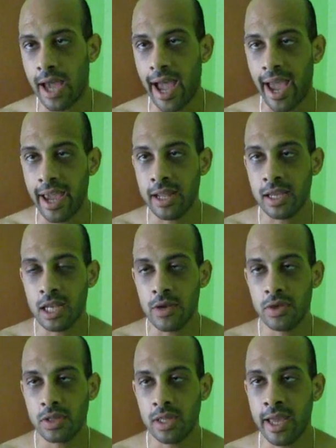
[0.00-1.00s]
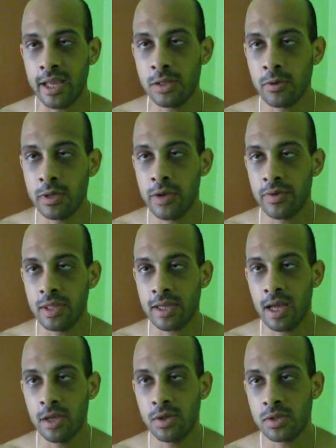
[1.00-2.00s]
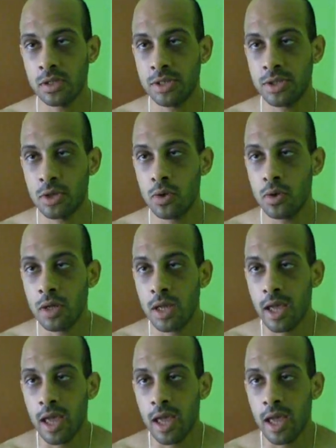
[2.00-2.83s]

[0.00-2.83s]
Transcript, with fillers: dieting and everything, doing everything I usually do,